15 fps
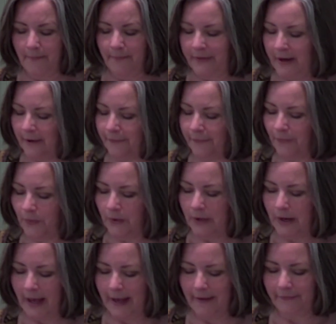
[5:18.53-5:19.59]
Therefore
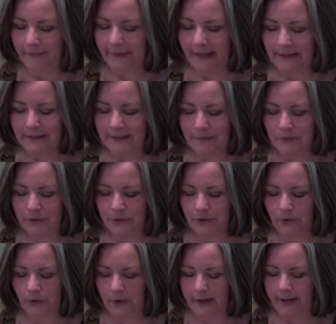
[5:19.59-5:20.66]
I have lent him to the
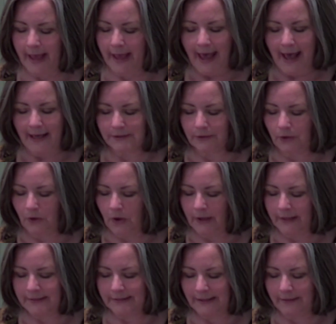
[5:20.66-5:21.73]
Lord. As long
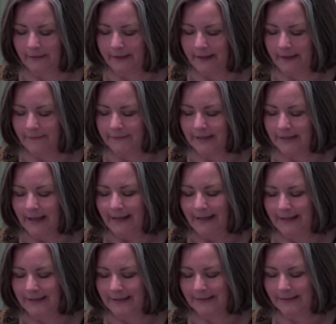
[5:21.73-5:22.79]
as he lives,
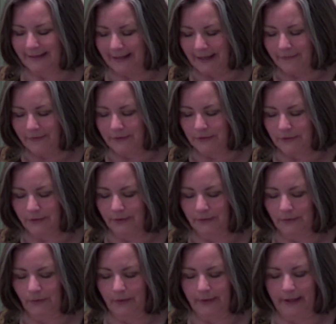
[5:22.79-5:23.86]
he is given to the
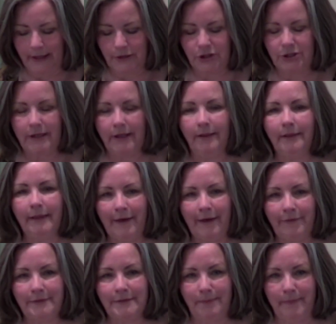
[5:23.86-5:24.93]
Lord." And she
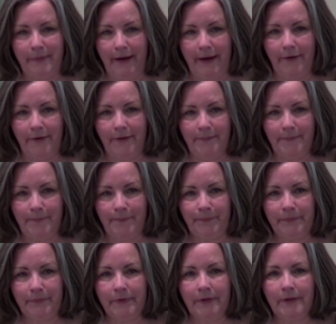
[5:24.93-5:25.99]
left him there
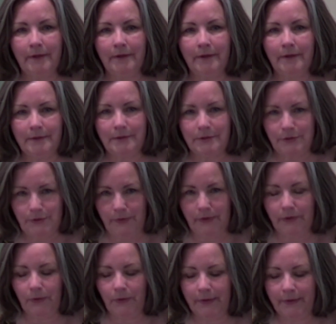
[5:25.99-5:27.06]
to the
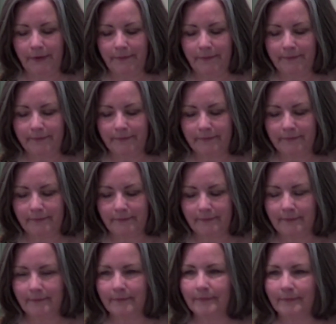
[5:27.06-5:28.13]
Lord.
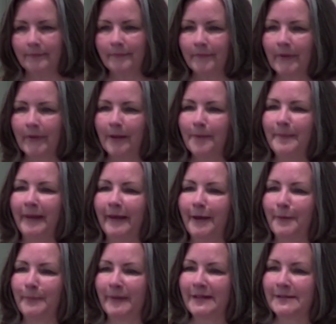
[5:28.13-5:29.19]
May
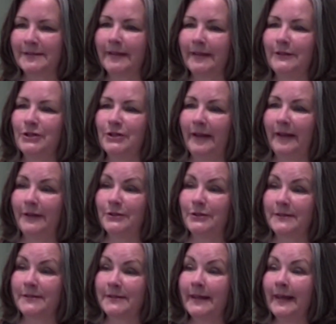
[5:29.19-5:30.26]
God bless and challenge
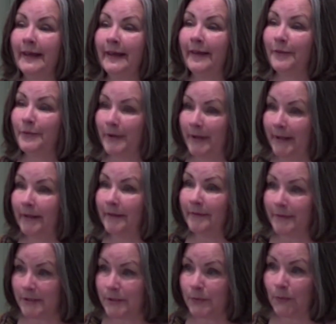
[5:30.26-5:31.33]
us in the reading of
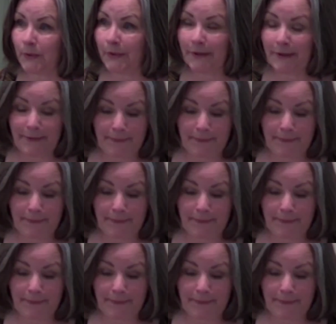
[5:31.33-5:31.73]
this word.